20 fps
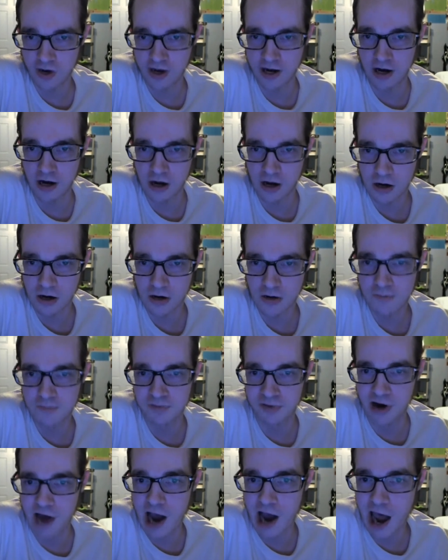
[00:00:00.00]
where
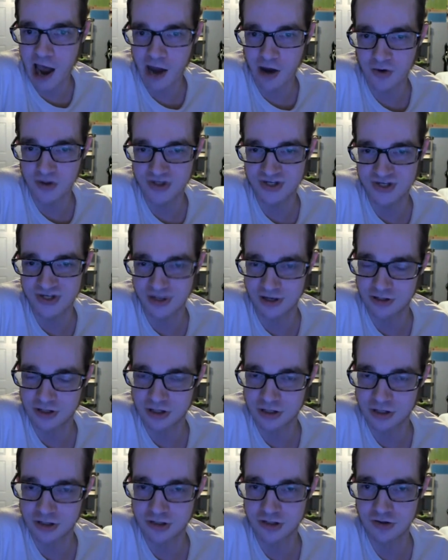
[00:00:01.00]
Brai was
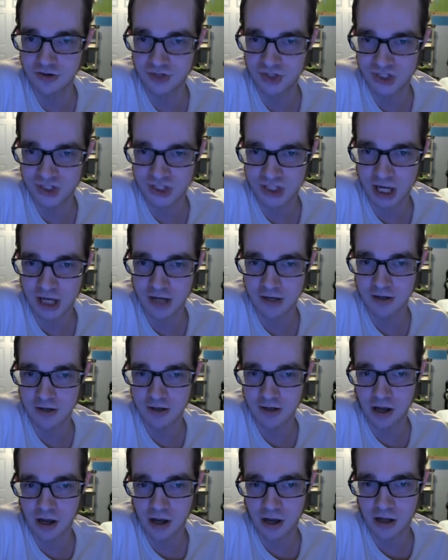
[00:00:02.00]
introduced,
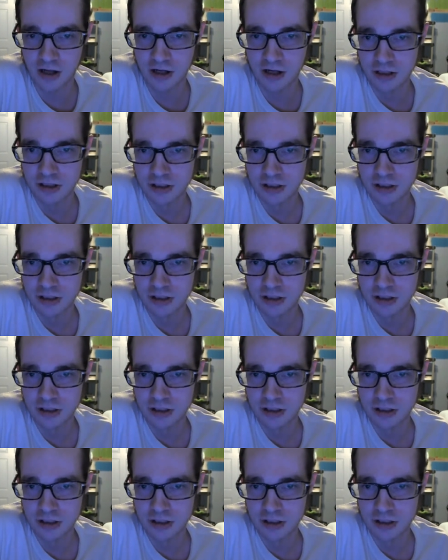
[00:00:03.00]
and